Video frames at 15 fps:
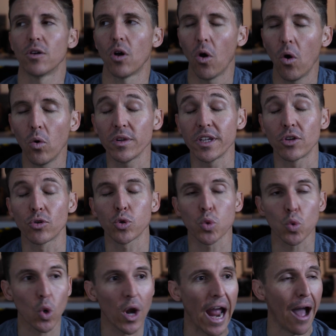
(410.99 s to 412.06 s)
Holy
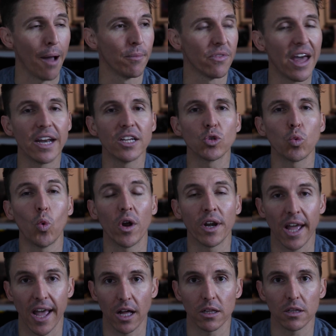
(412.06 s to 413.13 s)
crap, that is
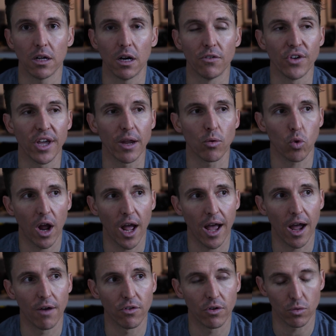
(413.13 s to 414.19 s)
one hell of a,
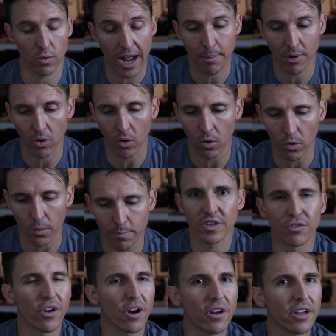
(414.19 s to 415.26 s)
of a rabbit hole.
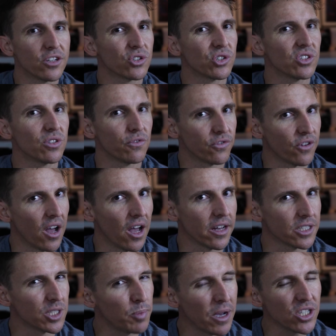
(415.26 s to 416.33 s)
A very interesting
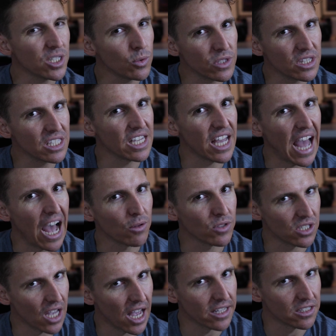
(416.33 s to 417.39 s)
find, especially with the
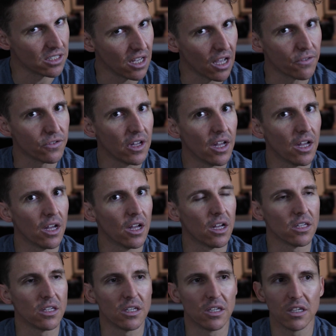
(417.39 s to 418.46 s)
outside stuff.
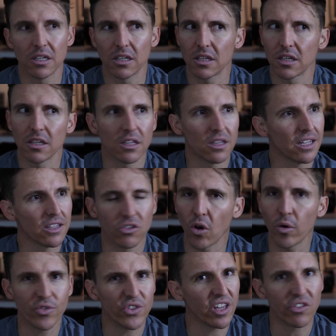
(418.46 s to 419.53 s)
That
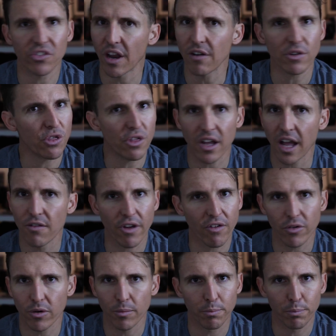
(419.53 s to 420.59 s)
goes against everything I've
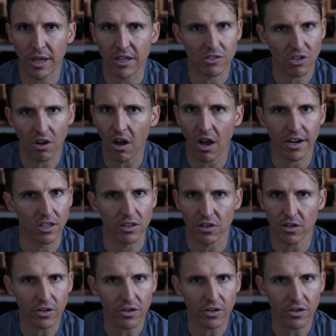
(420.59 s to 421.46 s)
ever been taught and